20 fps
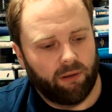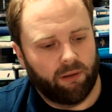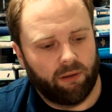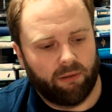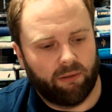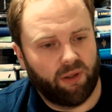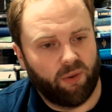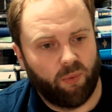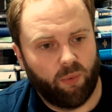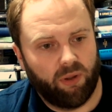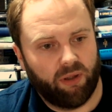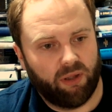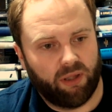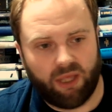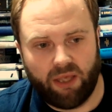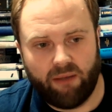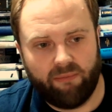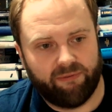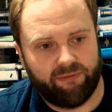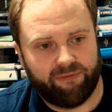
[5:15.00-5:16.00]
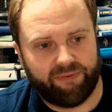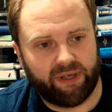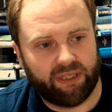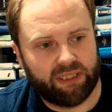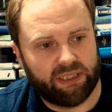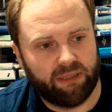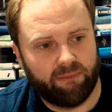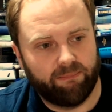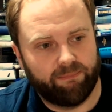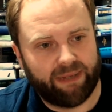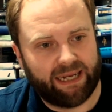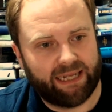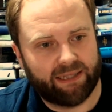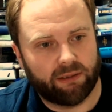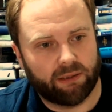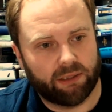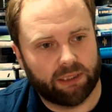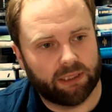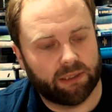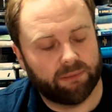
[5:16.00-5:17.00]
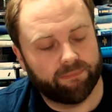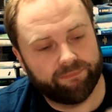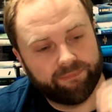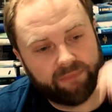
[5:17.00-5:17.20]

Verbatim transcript: They won't keep fighting battles.